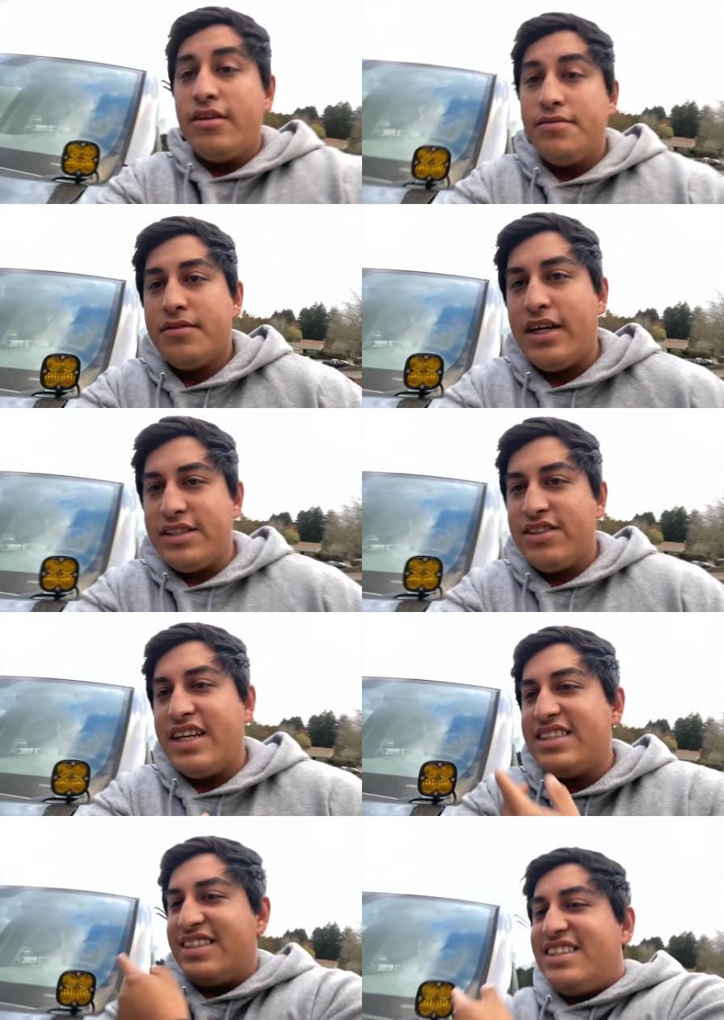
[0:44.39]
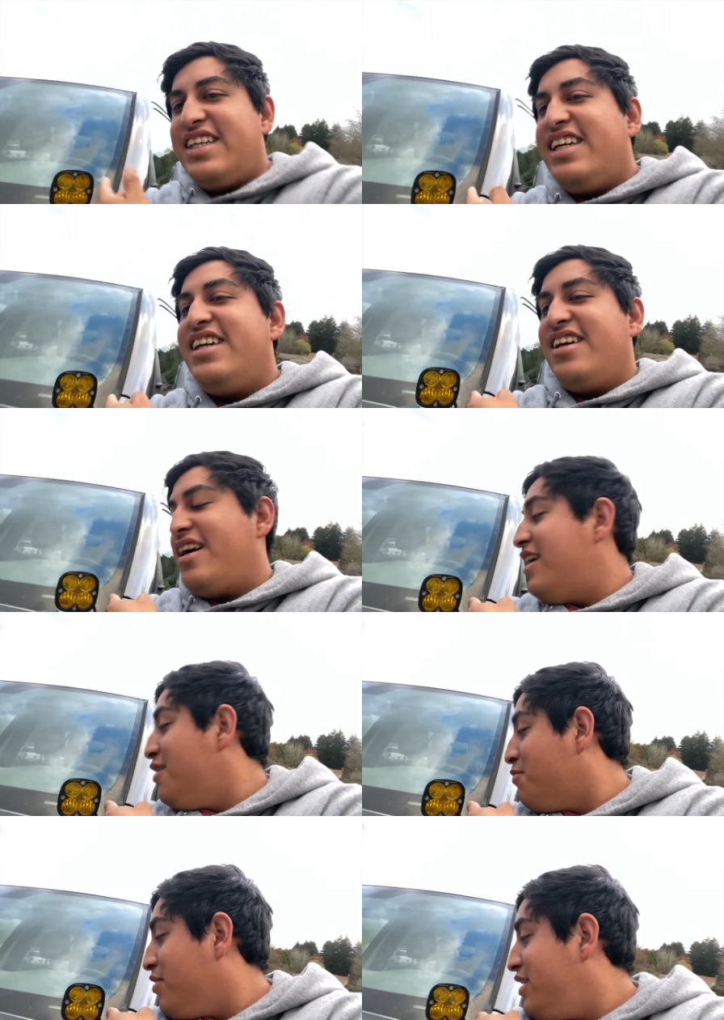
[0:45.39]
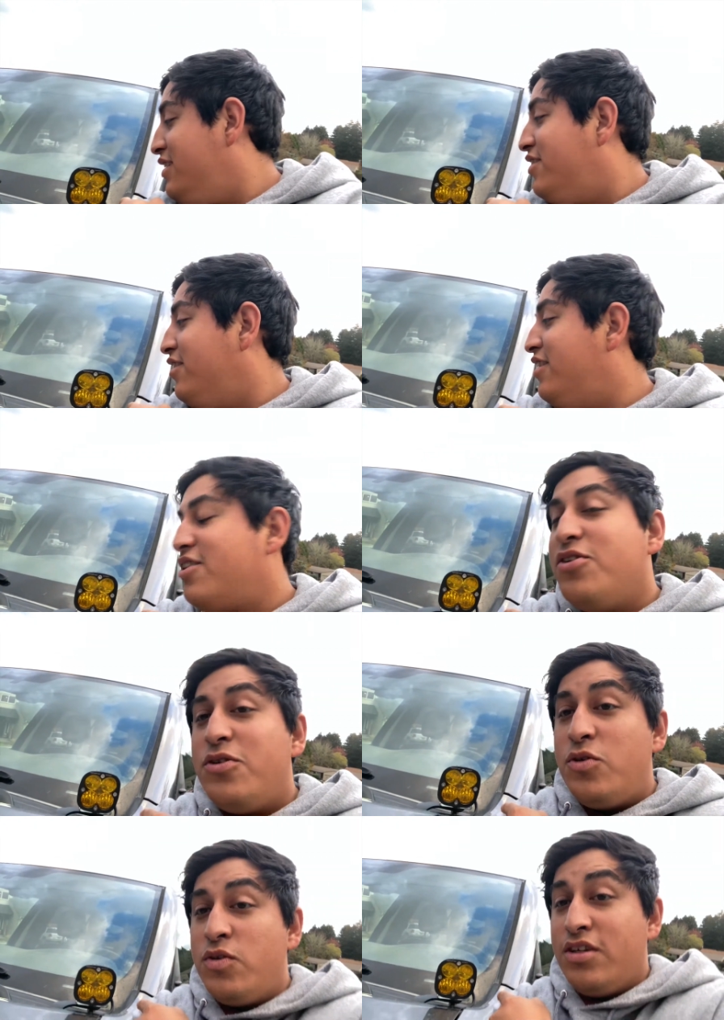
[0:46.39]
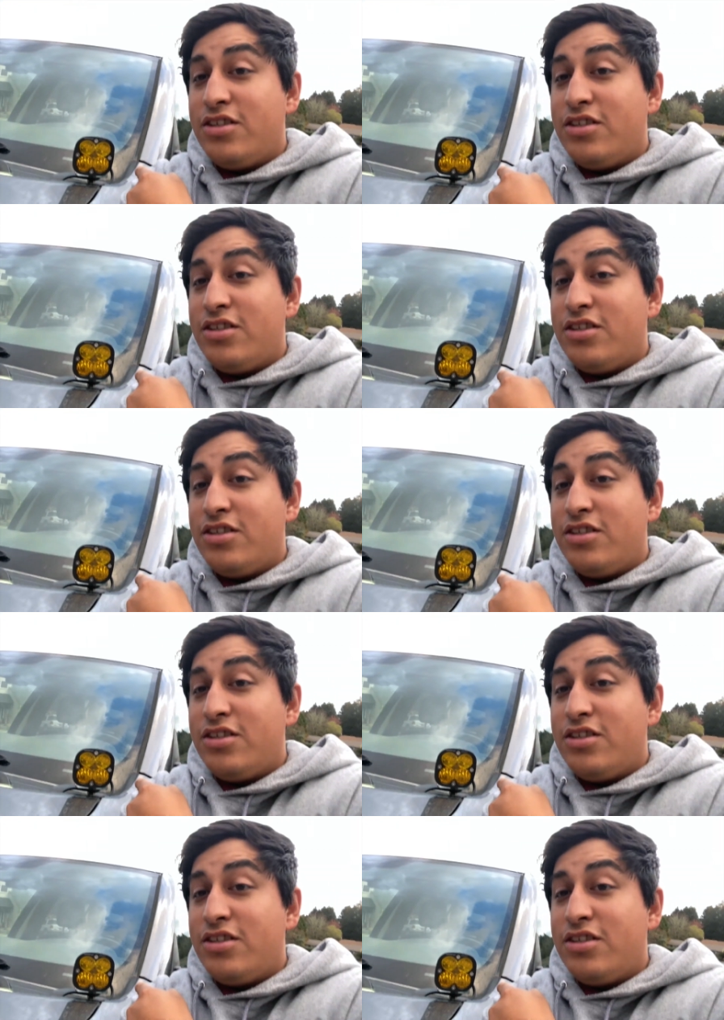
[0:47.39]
As you guys can see, I upgraded to the new